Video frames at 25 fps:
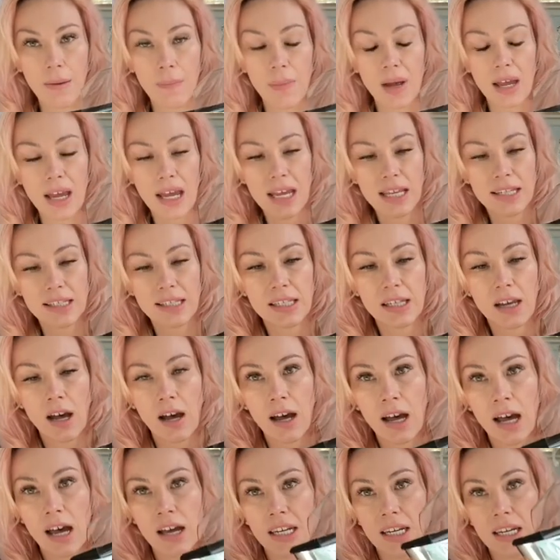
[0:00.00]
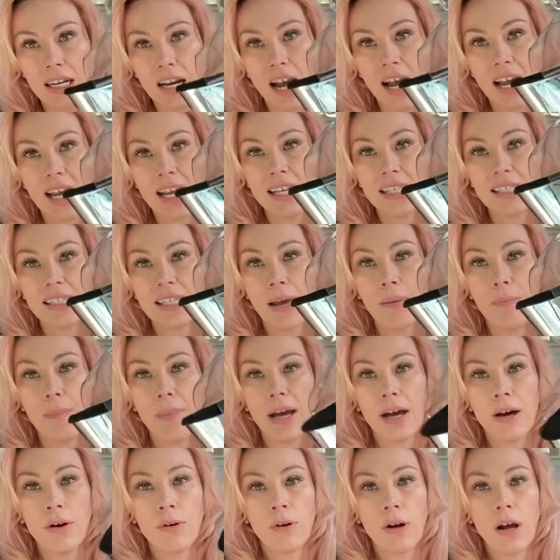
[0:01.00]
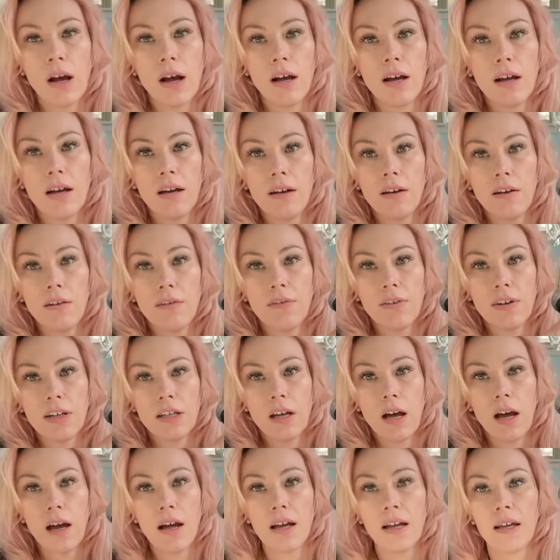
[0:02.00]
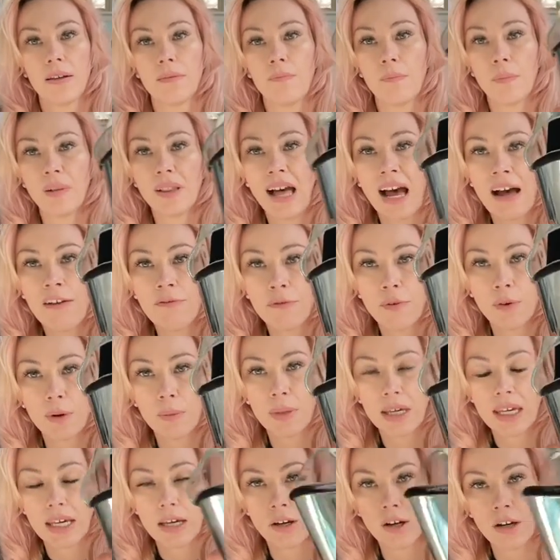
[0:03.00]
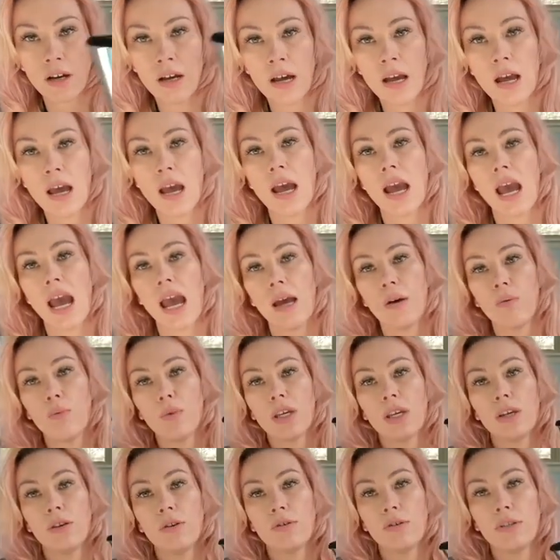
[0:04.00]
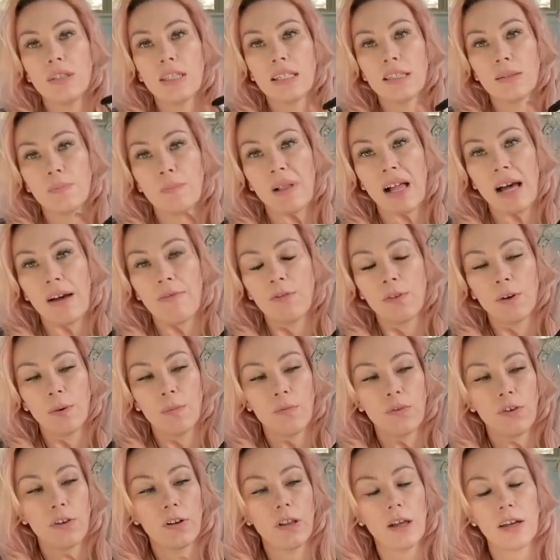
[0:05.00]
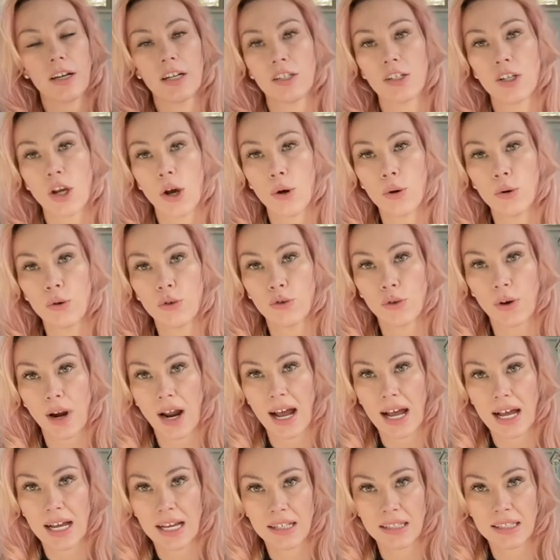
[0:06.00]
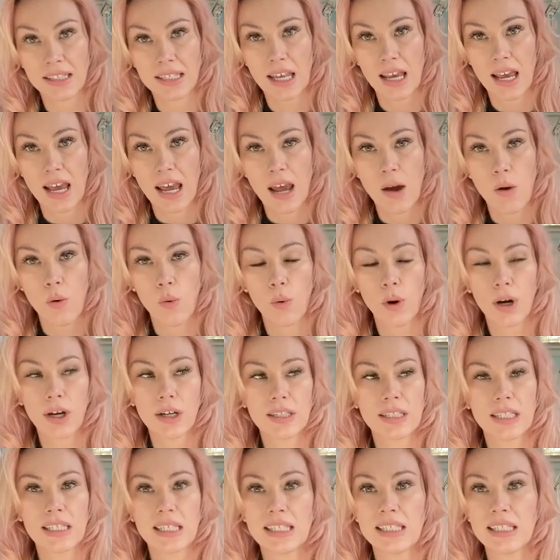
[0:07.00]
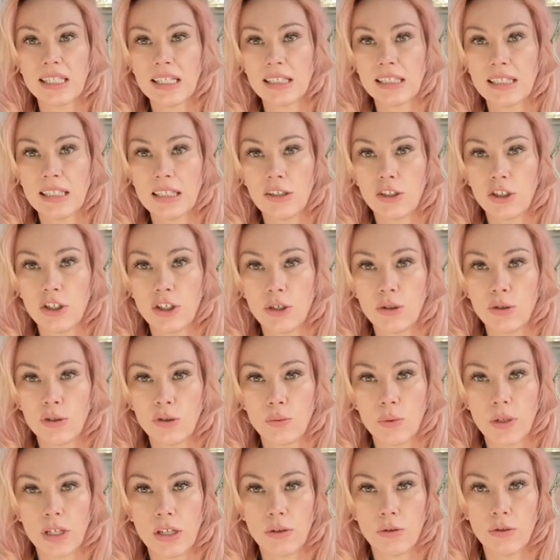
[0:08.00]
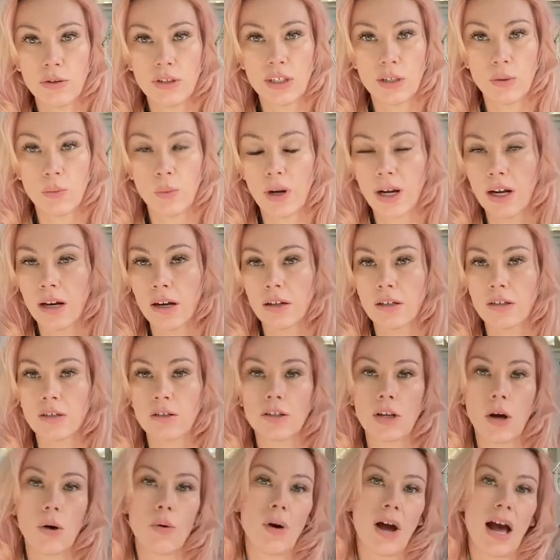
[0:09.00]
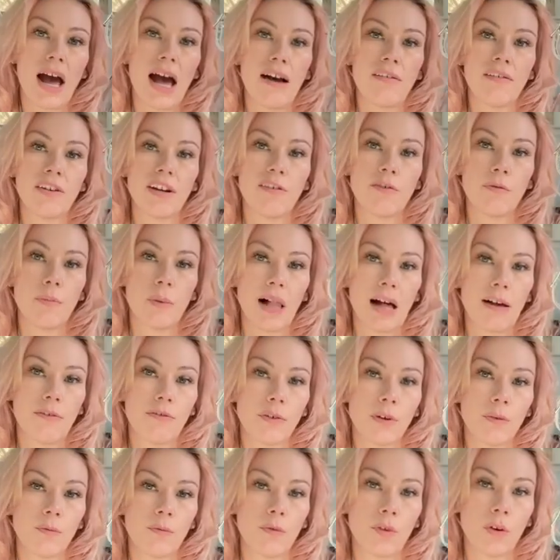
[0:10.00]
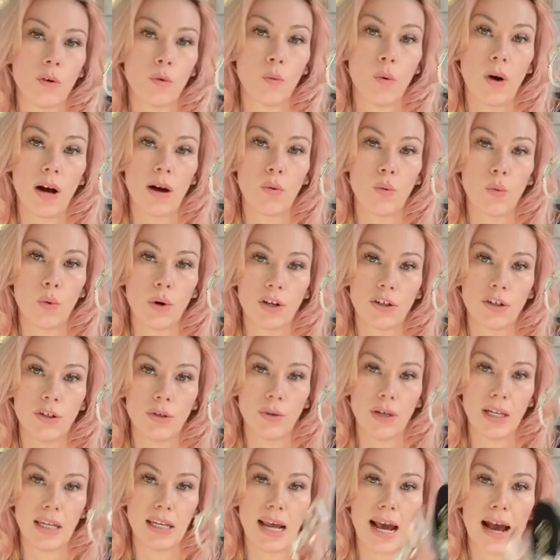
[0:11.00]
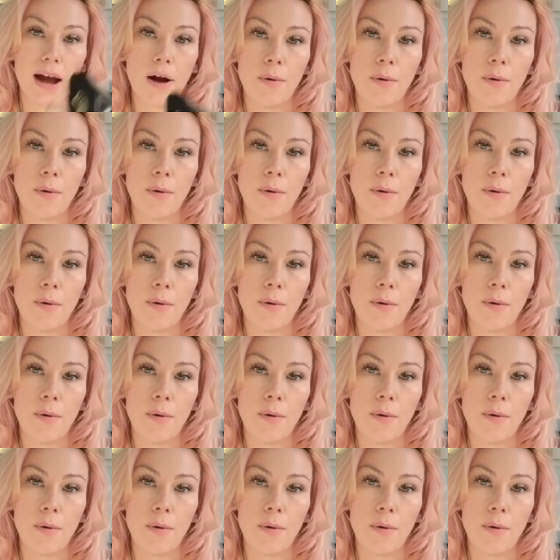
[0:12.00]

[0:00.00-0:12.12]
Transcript: it's got a nice amount of platform here, and we use this platform for a lot of toe drags, whereas the 6-inch shoes we used to wear don't have enough platform for what we're doing now.